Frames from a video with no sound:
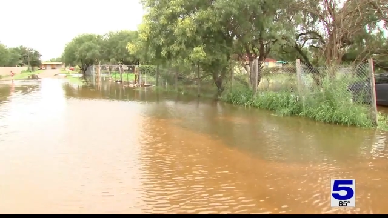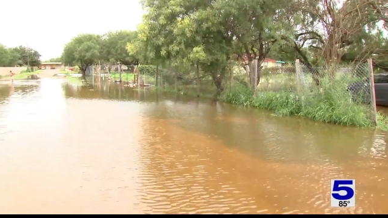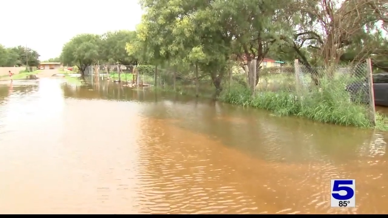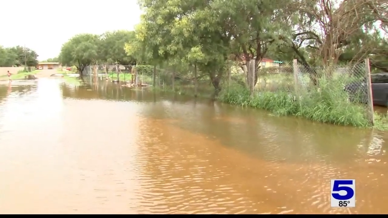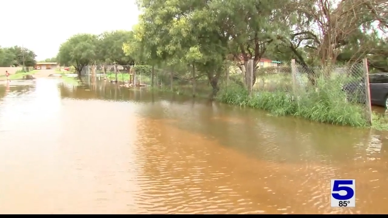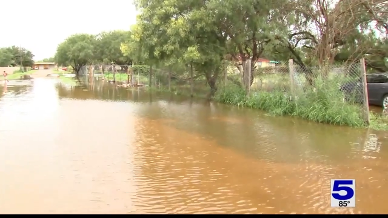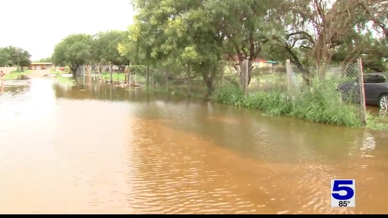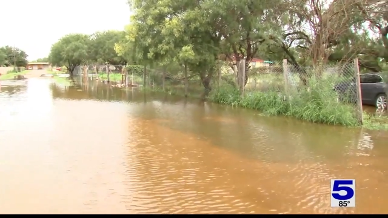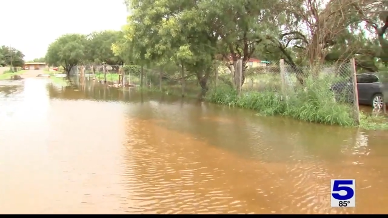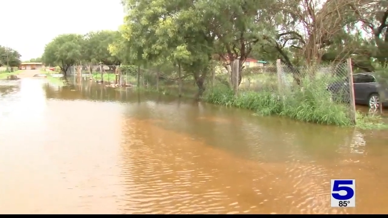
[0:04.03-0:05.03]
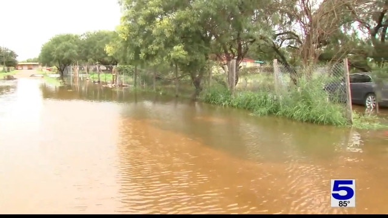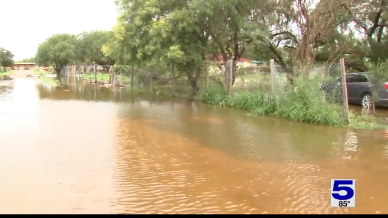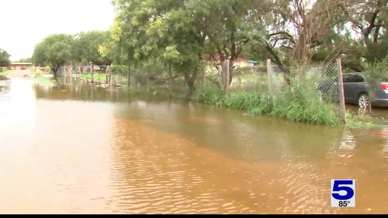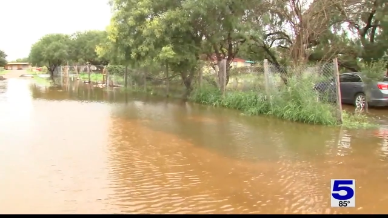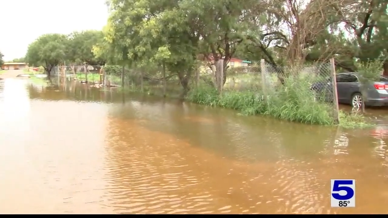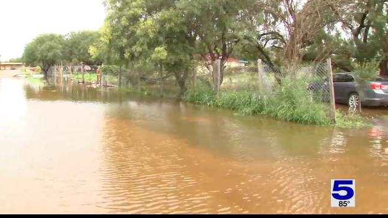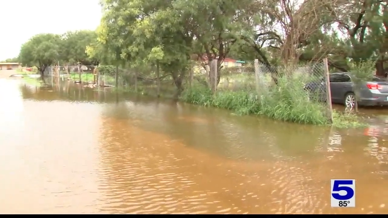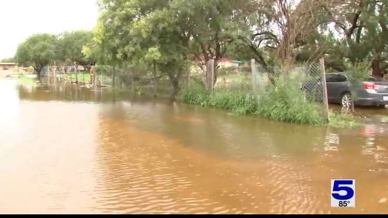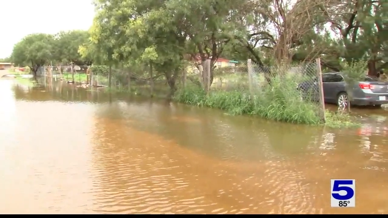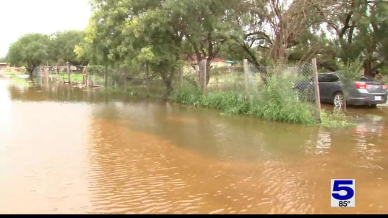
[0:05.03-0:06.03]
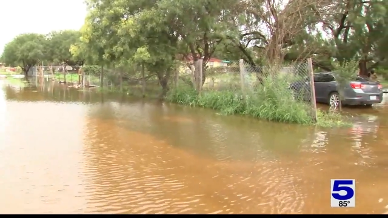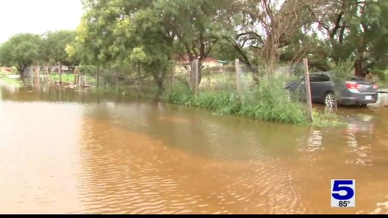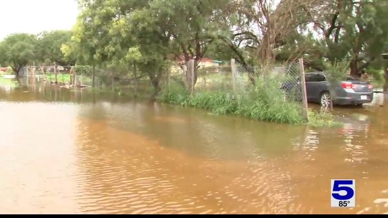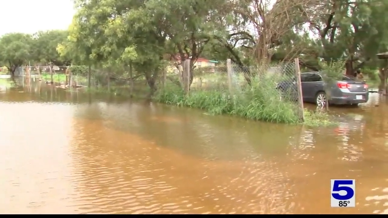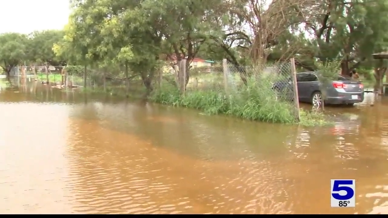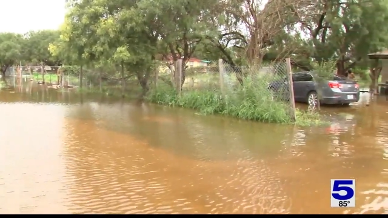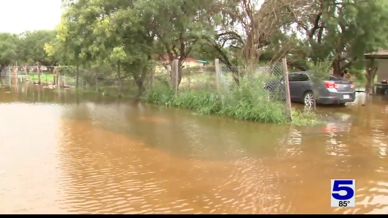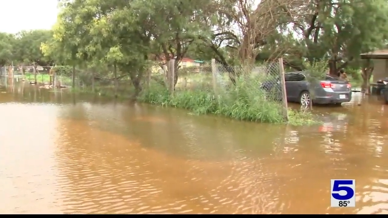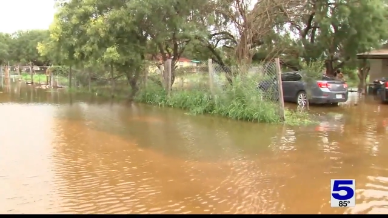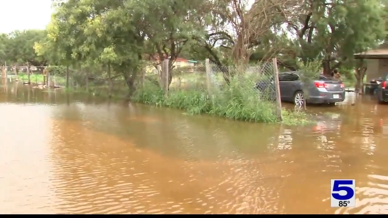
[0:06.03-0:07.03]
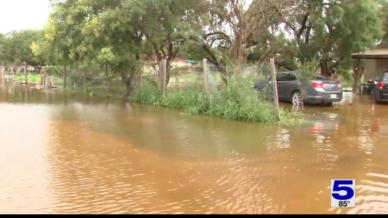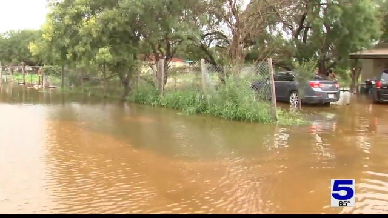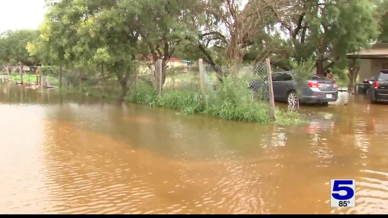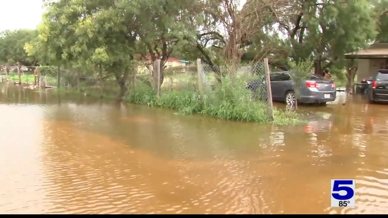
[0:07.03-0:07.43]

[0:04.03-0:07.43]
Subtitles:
No face is visible, so there are no lips to read.